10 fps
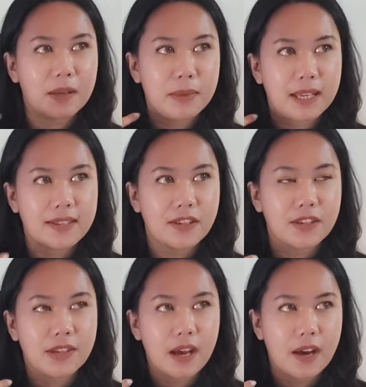this idea because I
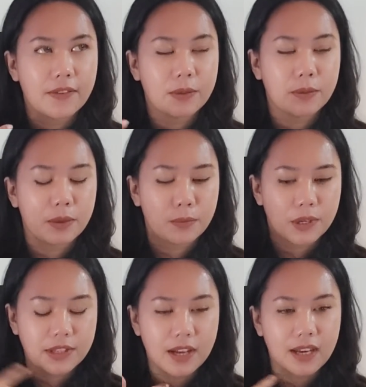just coughed. And
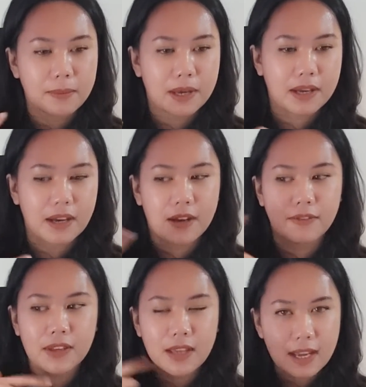when we're talking about
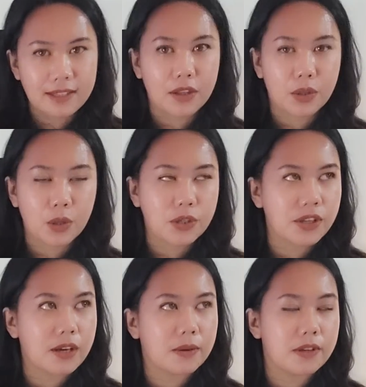cough, it's the
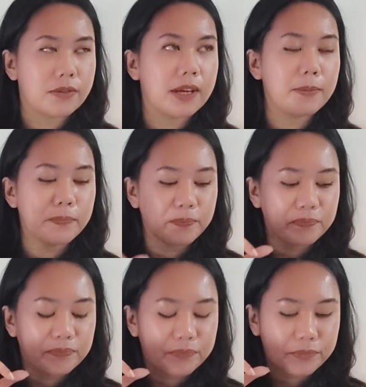throat chakras, right?
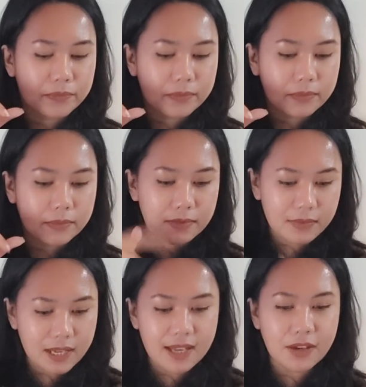
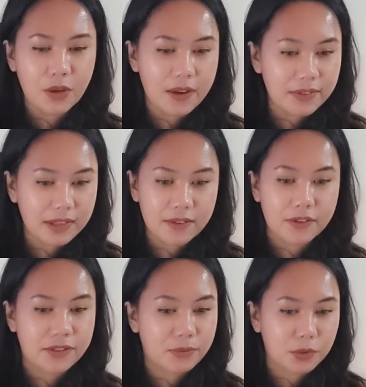And you have the
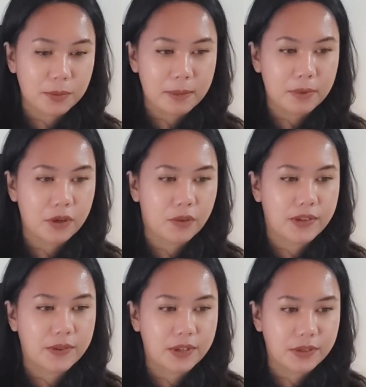Lovers ruled by
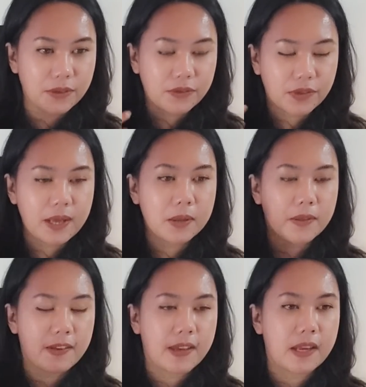Mercury. So I do
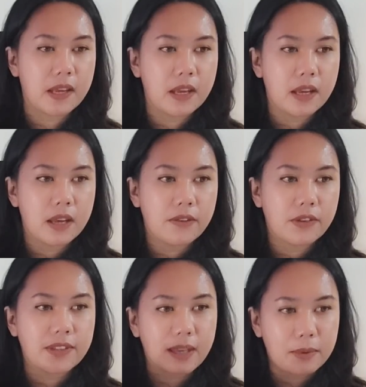feel that
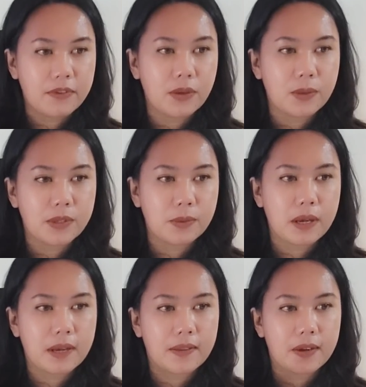for some of you as
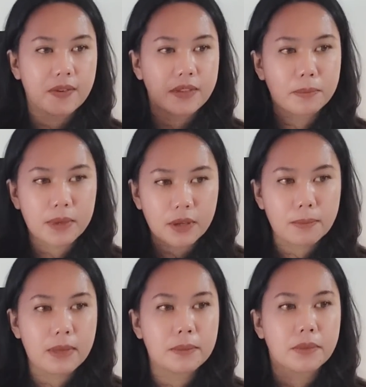well, there is a
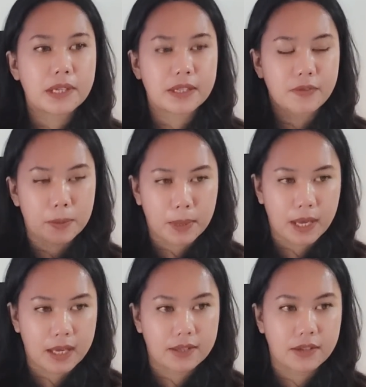bitter memories of the
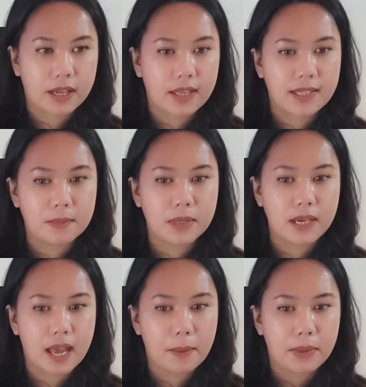past, okay?
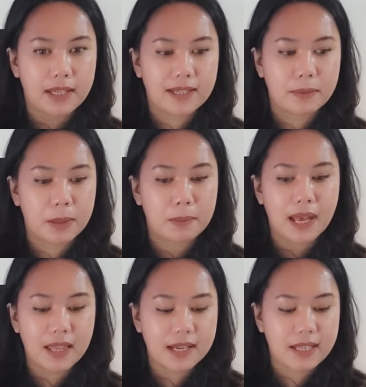Something happened,
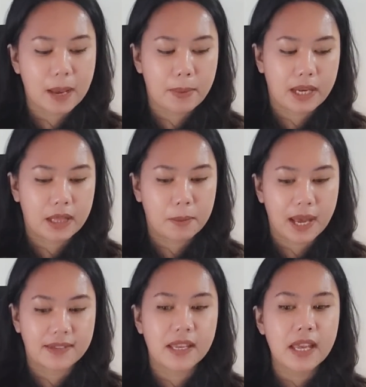something bad that is happening in the
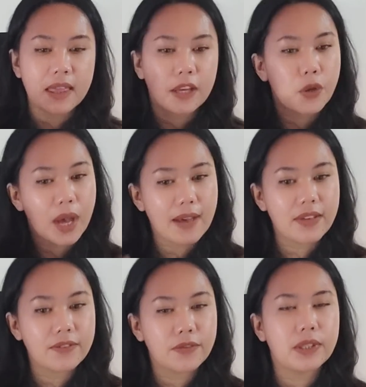past that you
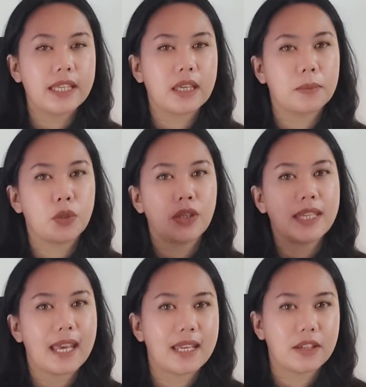haven't fully
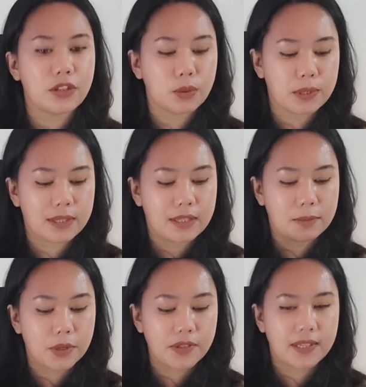communicated towards
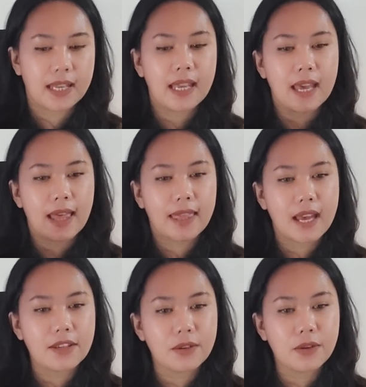this person.
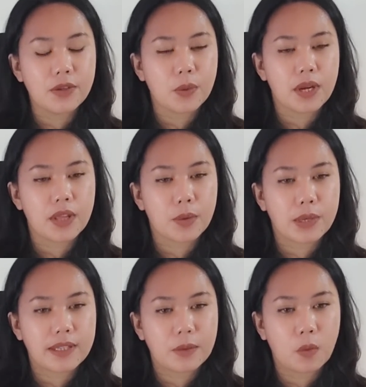And that is also one of the
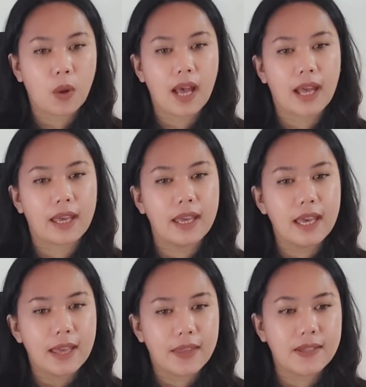reasons
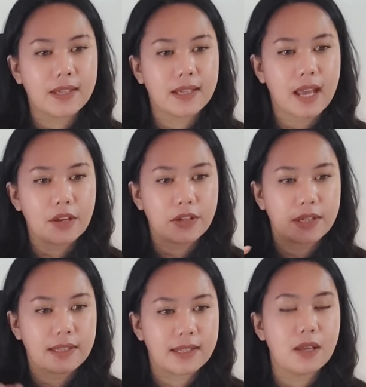why this
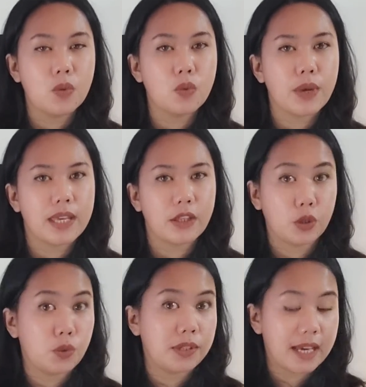connection is still
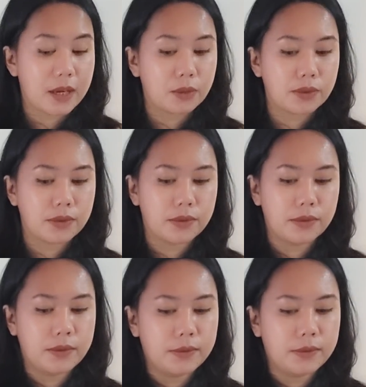weighing you down.